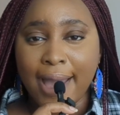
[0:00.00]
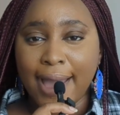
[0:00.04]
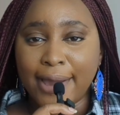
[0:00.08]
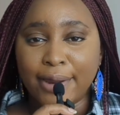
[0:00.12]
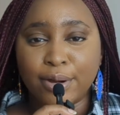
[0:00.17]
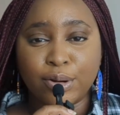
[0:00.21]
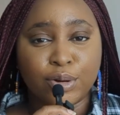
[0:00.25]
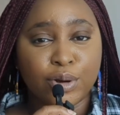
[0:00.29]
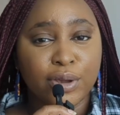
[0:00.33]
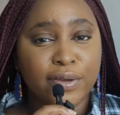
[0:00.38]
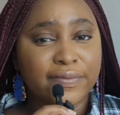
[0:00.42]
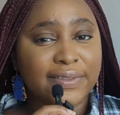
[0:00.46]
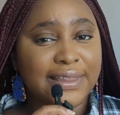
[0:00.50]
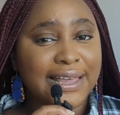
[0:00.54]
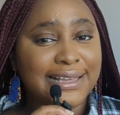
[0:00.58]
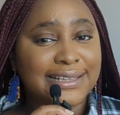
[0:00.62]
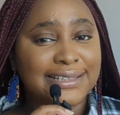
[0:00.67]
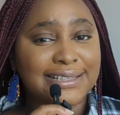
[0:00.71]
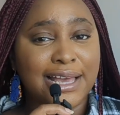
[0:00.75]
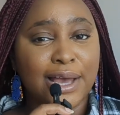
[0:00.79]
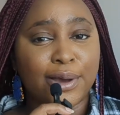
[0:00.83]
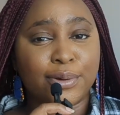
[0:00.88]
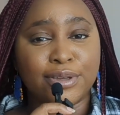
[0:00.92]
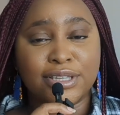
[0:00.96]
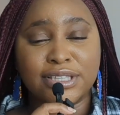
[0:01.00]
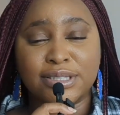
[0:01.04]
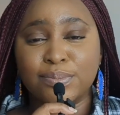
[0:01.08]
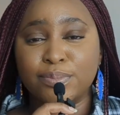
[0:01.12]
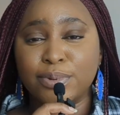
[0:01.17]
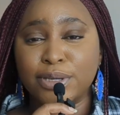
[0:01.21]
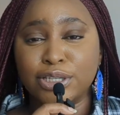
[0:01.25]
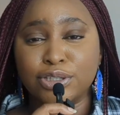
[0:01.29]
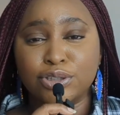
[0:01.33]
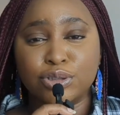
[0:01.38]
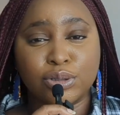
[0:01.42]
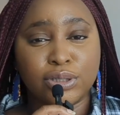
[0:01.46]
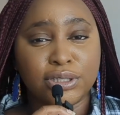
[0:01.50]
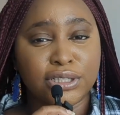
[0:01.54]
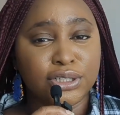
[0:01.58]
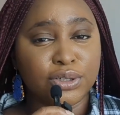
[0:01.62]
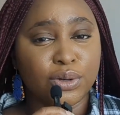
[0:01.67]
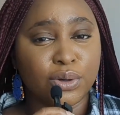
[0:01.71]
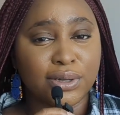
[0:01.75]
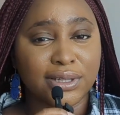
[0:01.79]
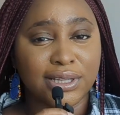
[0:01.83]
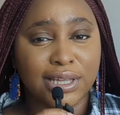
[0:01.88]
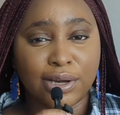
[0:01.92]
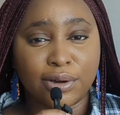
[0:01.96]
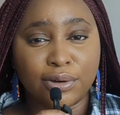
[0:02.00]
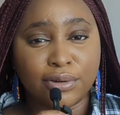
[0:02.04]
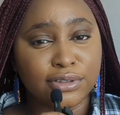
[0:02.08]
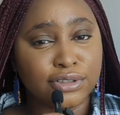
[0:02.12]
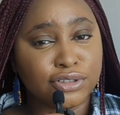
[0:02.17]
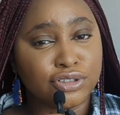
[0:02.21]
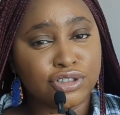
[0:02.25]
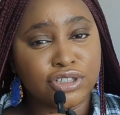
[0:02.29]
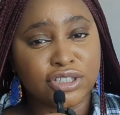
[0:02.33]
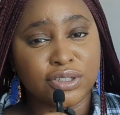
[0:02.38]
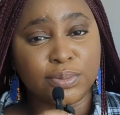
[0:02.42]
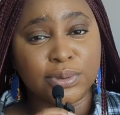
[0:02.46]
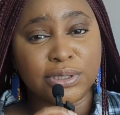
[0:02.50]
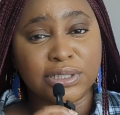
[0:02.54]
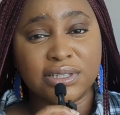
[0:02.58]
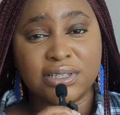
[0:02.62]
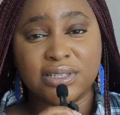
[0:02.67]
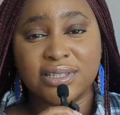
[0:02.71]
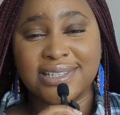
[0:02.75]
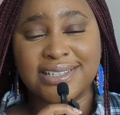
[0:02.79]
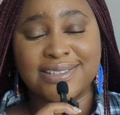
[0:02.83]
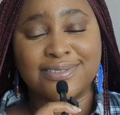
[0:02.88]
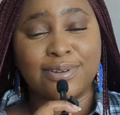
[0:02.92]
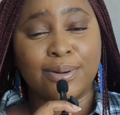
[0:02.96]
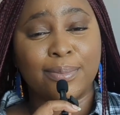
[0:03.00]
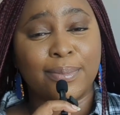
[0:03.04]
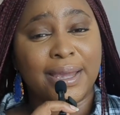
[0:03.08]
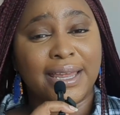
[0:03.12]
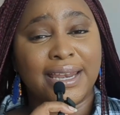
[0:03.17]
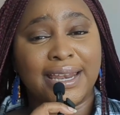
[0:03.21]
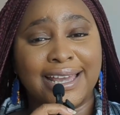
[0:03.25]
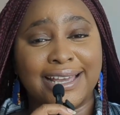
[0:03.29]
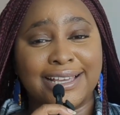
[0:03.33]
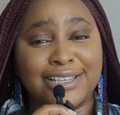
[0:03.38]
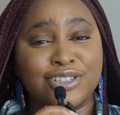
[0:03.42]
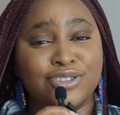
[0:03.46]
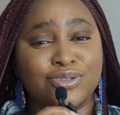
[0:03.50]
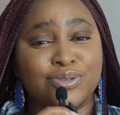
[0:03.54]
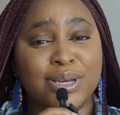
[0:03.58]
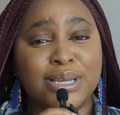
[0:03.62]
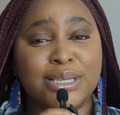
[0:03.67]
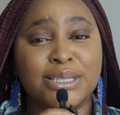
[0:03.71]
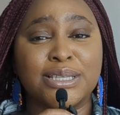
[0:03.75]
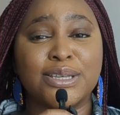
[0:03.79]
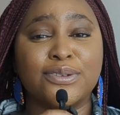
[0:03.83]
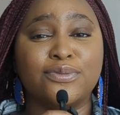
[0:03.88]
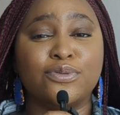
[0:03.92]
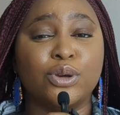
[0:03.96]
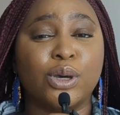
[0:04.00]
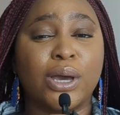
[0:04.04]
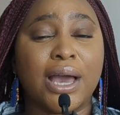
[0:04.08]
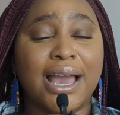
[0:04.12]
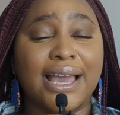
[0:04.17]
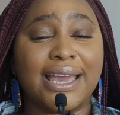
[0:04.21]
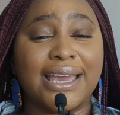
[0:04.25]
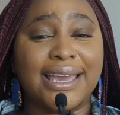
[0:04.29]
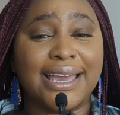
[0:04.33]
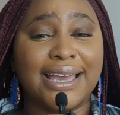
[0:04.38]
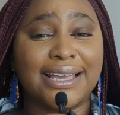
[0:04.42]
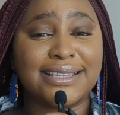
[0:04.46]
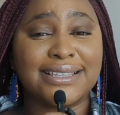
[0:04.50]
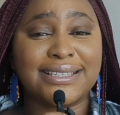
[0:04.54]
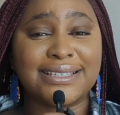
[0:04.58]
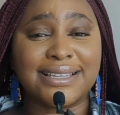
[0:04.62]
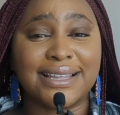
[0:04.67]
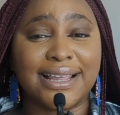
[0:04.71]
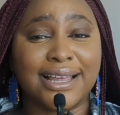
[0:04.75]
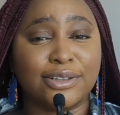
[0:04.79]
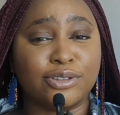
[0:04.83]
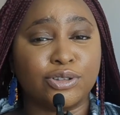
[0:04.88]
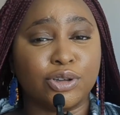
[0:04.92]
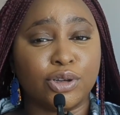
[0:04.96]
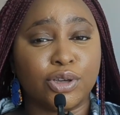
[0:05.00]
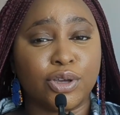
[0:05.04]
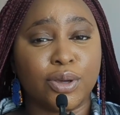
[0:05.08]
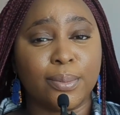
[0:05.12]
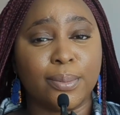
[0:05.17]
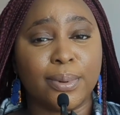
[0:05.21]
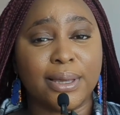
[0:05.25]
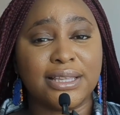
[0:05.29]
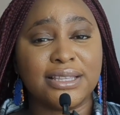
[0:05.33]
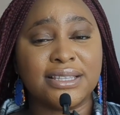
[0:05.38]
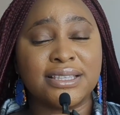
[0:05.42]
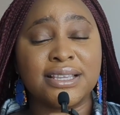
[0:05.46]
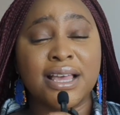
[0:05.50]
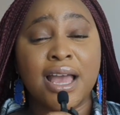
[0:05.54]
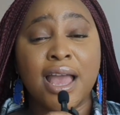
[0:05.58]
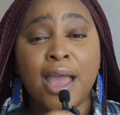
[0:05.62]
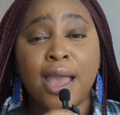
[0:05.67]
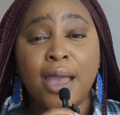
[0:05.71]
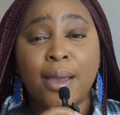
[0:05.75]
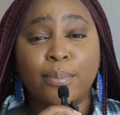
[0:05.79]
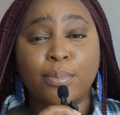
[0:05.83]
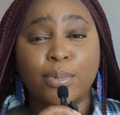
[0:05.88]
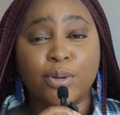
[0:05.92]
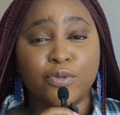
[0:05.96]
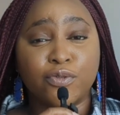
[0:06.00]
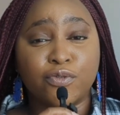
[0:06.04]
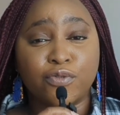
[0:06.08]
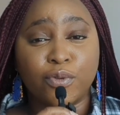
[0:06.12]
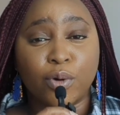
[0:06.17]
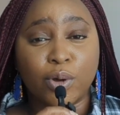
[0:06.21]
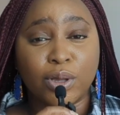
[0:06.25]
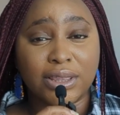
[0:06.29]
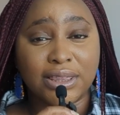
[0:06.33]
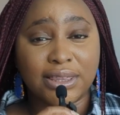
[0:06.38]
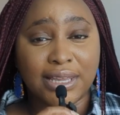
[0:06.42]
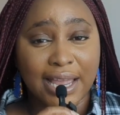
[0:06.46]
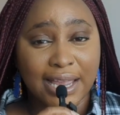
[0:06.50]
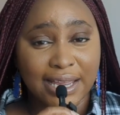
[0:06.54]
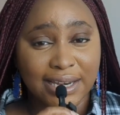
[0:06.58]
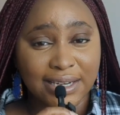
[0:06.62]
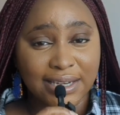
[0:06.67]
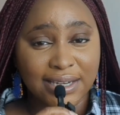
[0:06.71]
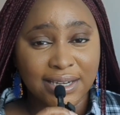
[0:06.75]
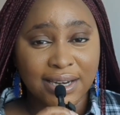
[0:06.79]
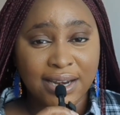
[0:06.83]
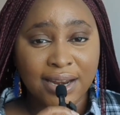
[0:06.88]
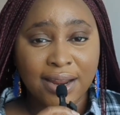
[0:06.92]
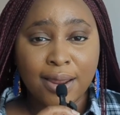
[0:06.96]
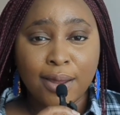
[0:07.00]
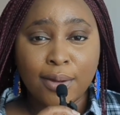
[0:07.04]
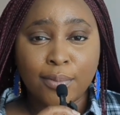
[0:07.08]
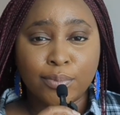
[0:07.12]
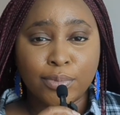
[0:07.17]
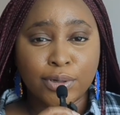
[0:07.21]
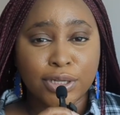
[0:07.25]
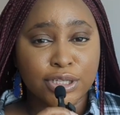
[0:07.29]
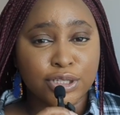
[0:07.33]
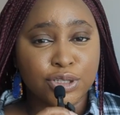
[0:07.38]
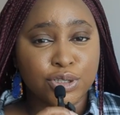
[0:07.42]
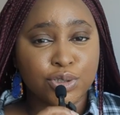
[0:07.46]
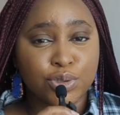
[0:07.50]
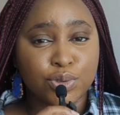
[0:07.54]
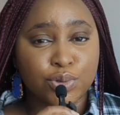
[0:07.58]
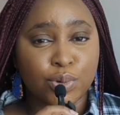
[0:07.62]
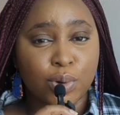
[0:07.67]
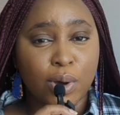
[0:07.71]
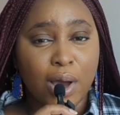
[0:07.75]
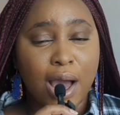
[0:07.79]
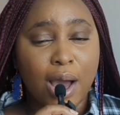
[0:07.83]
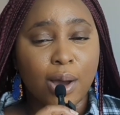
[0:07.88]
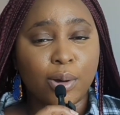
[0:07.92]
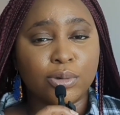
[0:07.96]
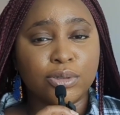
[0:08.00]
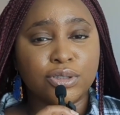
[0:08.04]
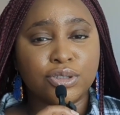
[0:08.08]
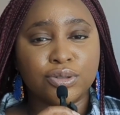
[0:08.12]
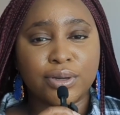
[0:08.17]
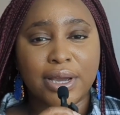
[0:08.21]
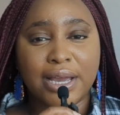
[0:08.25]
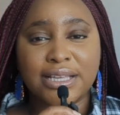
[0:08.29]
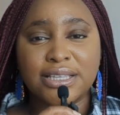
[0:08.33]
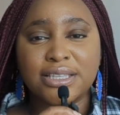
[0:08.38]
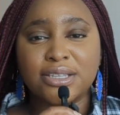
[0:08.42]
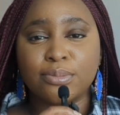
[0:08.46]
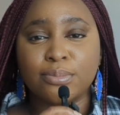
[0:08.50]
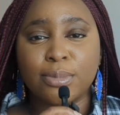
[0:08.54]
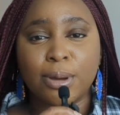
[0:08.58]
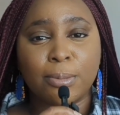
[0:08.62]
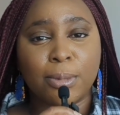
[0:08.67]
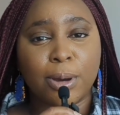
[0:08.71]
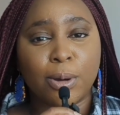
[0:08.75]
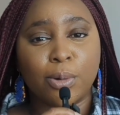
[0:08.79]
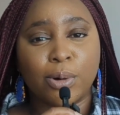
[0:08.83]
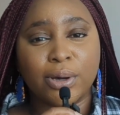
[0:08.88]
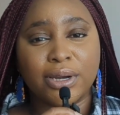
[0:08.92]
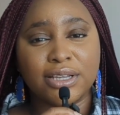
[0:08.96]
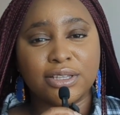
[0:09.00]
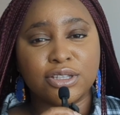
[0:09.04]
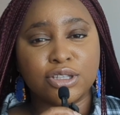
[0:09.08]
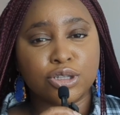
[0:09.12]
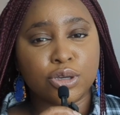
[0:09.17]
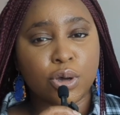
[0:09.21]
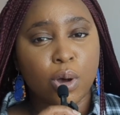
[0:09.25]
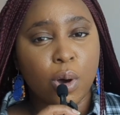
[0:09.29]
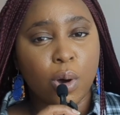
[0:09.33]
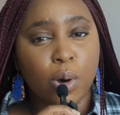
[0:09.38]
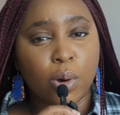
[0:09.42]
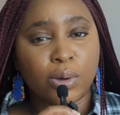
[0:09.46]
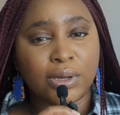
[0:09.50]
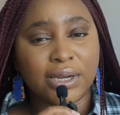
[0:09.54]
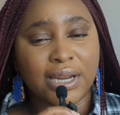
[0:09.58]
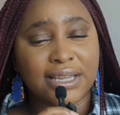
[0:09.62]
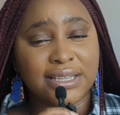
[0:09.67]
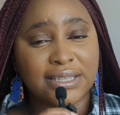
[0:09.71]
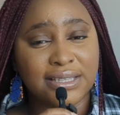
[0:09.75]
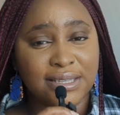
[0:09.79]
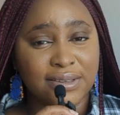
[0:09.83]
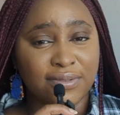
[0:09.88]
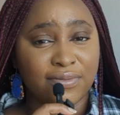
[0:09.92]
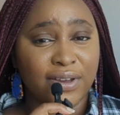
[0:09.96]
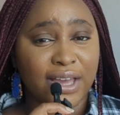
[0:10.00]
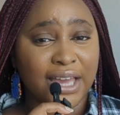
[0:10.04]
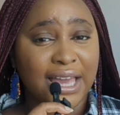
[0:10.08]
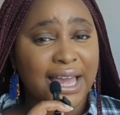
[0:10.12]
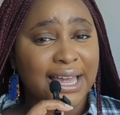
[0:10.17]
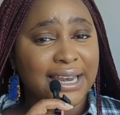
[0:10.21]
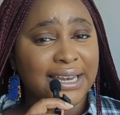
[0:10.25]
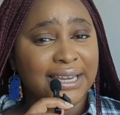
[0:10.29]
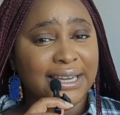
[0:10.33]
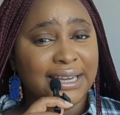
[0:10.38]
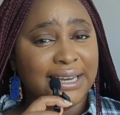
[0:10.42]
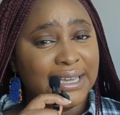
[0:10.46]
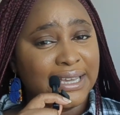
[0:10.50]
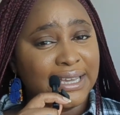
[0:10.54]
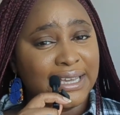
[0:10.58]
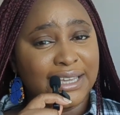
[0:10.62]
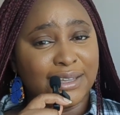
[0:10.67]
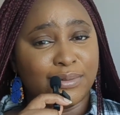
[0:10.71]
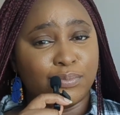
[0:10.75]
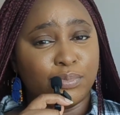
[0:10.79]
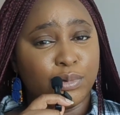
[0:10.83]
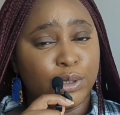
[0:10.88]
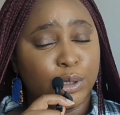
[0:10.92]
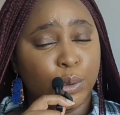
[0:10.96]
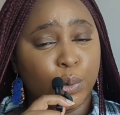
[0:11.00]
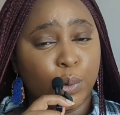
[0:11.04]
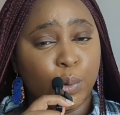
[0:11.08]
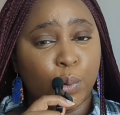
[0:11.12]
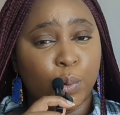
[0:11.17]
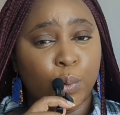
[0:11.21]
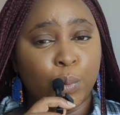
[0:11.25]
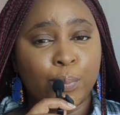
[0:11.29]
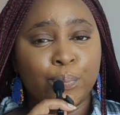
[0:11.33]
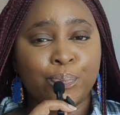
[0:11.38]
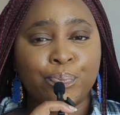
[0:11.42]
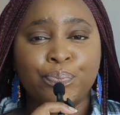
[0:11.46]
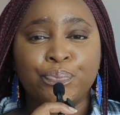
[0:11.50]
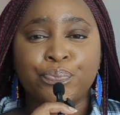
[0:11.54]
I don't know if that's how it's being done in other countries, but this is for my Nigerians. If you can get that document before then, please do. I'll try to remember what it's called and see if I can link it below.